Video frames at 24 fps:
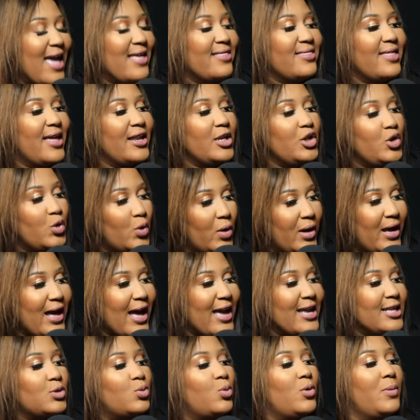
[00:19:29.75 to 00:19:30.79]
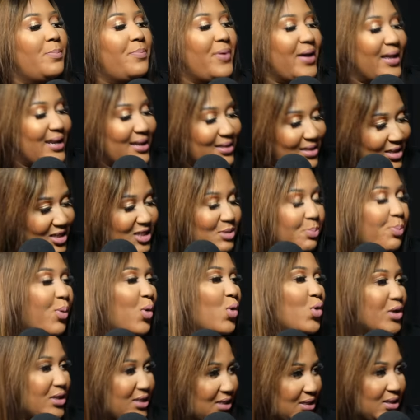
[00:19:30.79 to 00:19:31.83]
And then you guys will bury this
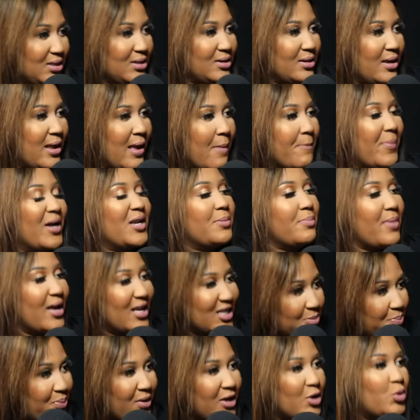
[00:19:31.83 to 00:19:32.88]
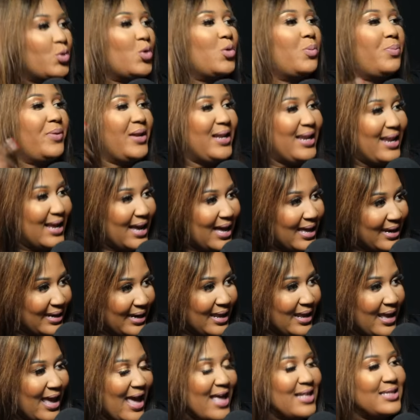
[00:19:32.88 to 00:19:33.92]
body. But my spirit will be
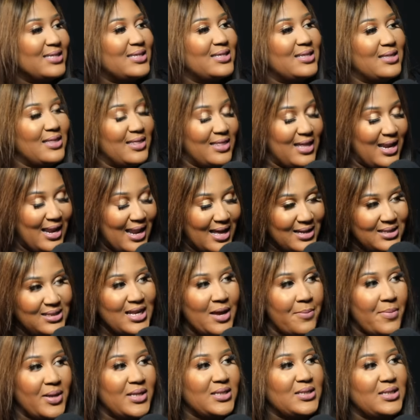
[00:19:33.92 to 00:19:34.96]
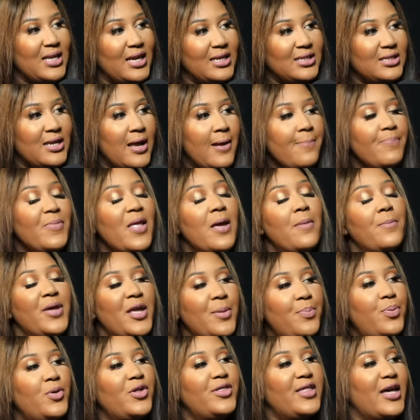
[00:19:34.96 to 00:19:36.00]
lingering. Hence, the last time I said,
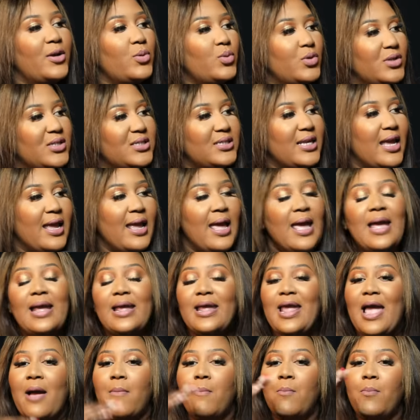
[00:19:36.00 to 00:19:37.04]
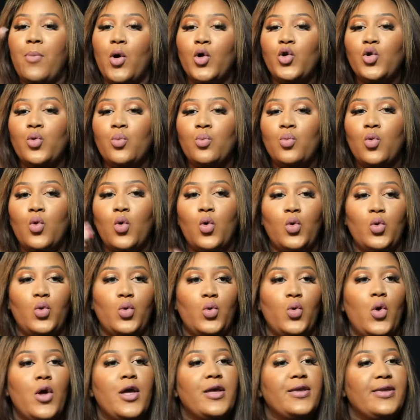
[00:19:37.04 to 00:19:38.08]
people that will say, Nyambonu
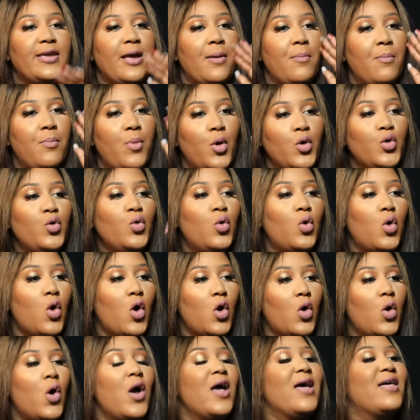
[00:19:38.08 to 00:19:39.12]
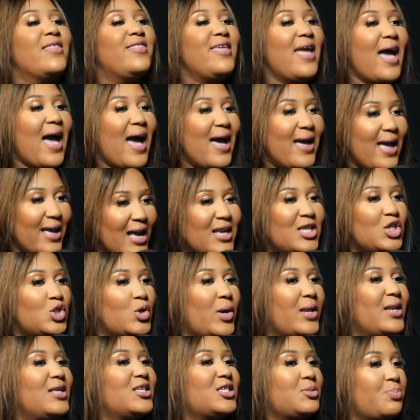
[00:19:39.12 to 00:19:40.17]
mkulu, Nyambonu gogo, they are
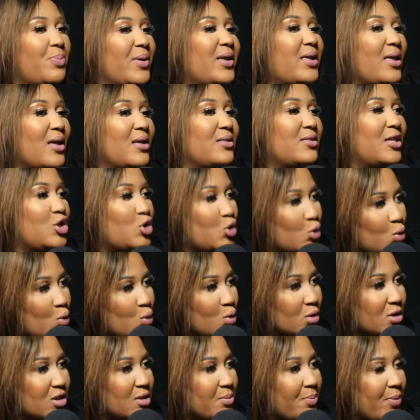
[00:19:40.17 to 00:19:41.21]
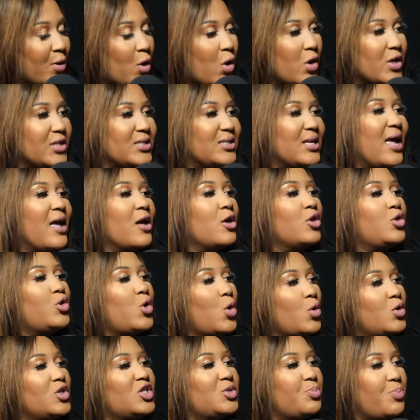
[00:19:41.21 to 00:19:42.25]
actually speaking the truth, because
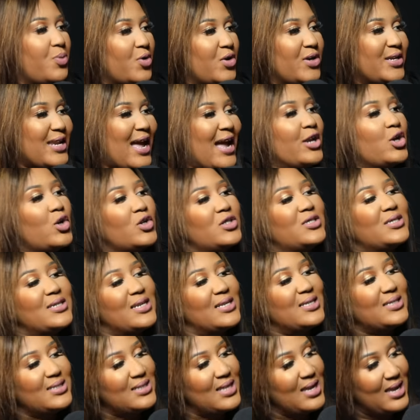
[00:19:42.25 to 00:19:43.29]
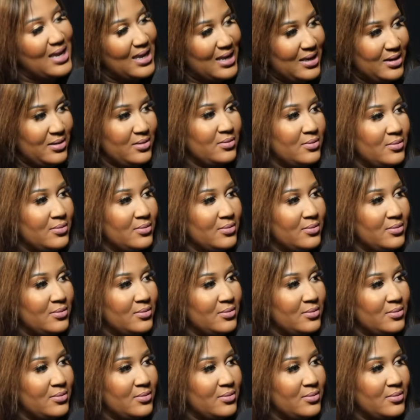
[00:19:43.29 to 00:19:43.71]
those spirits are not resting.